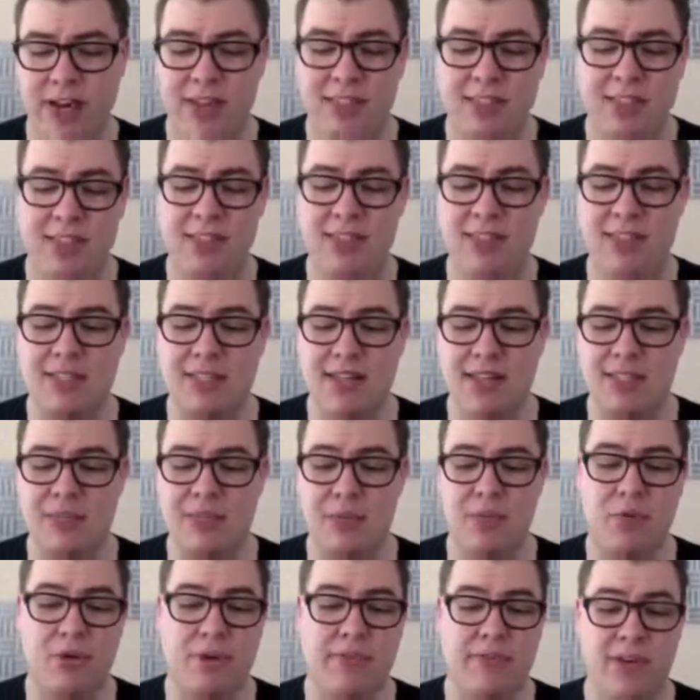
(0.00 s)
It says
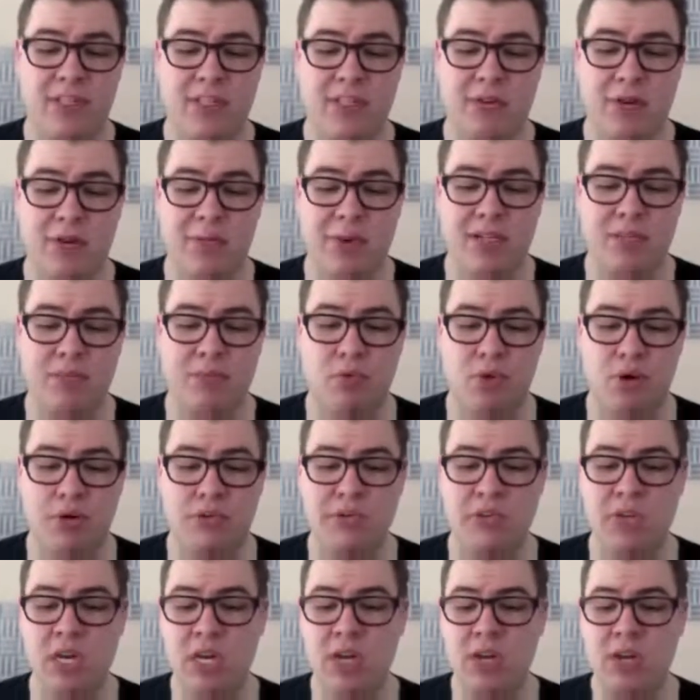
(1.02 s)
intensely purifies to minimize
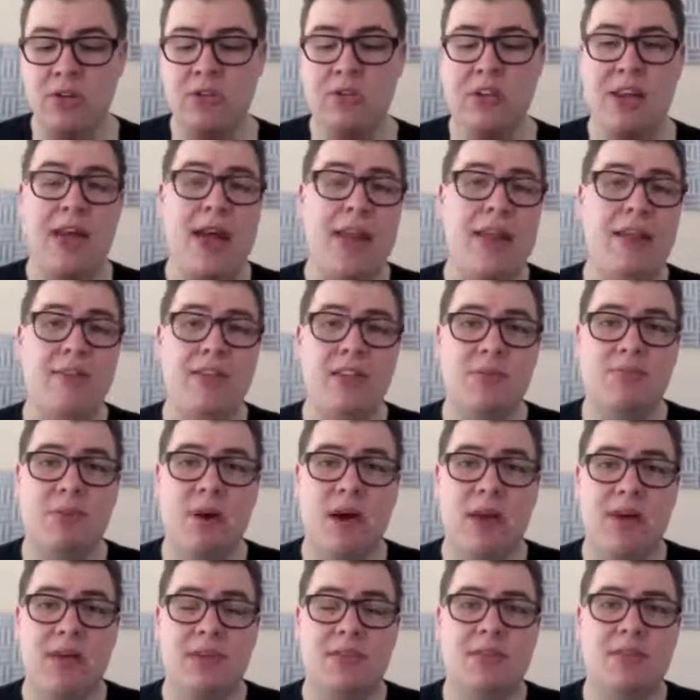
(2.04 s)
pores. So again, any of these
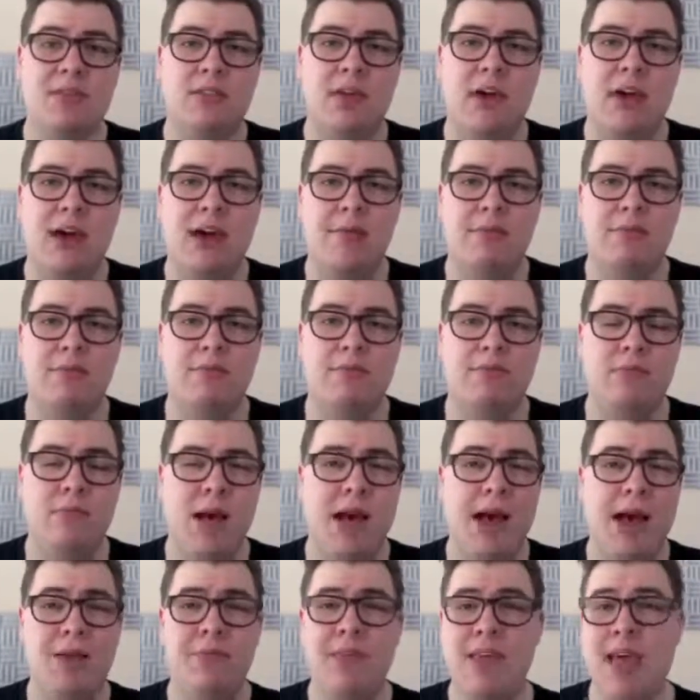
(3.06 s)
products,
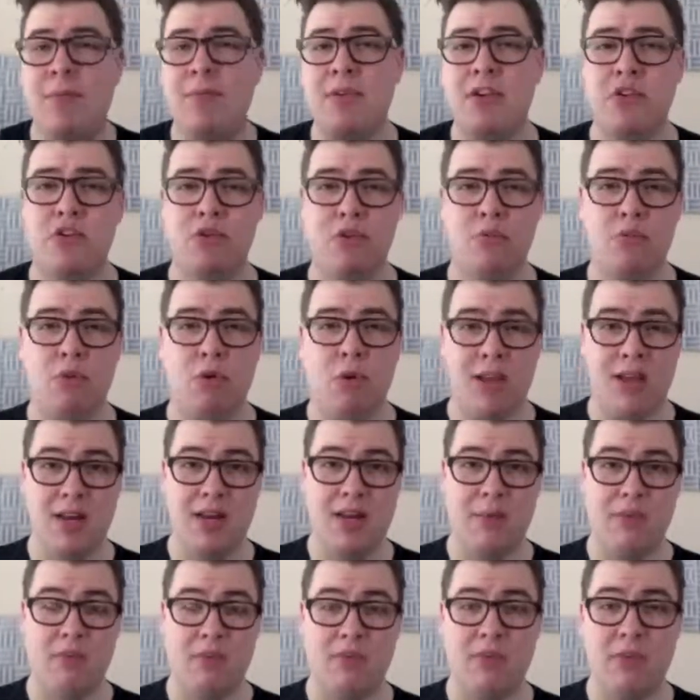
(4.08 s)
I'd be happy to do a more
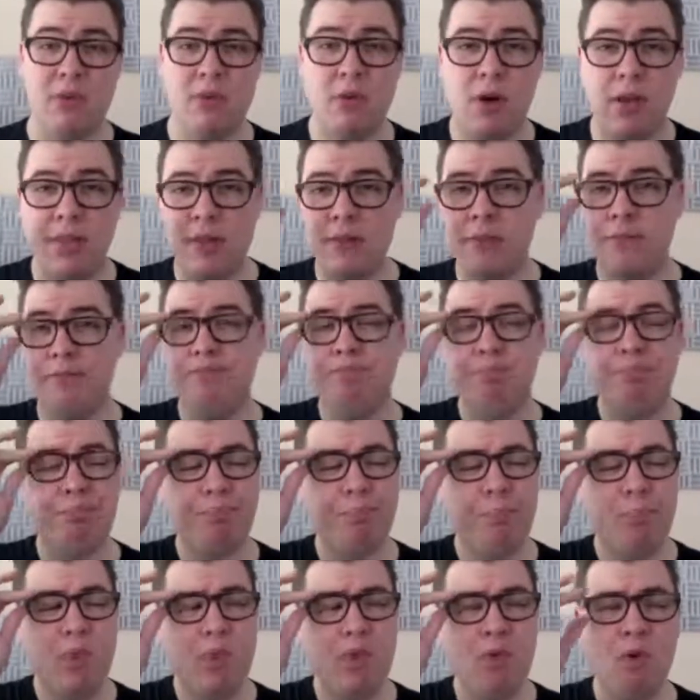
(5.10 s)
in-depth review on them.
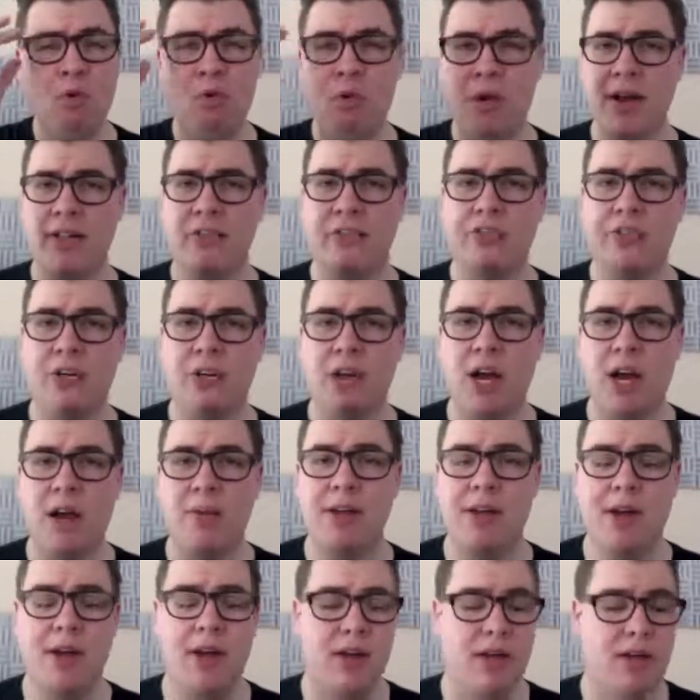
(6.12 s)
or answer your
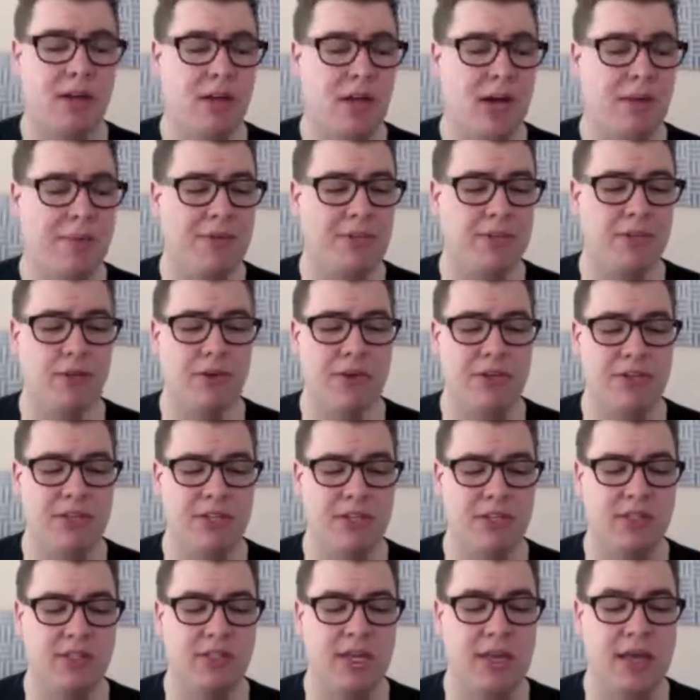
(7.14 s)
comments and
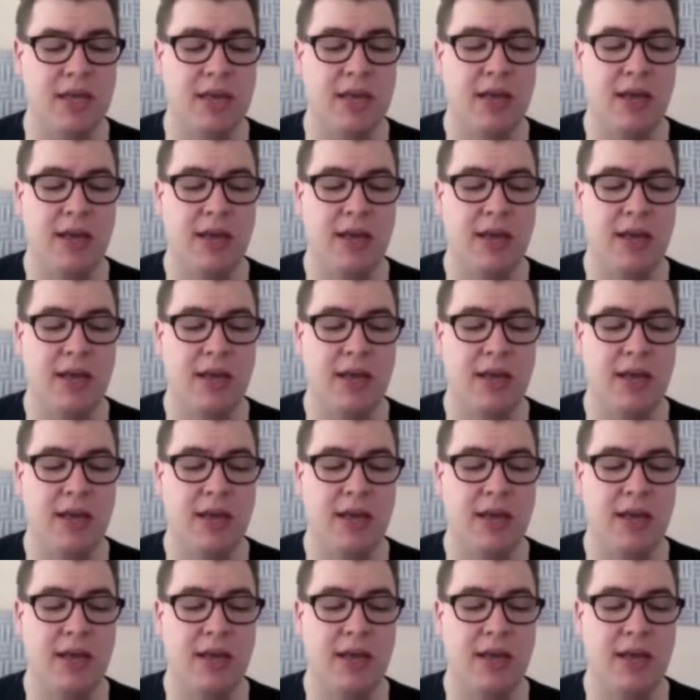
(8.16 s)
questions.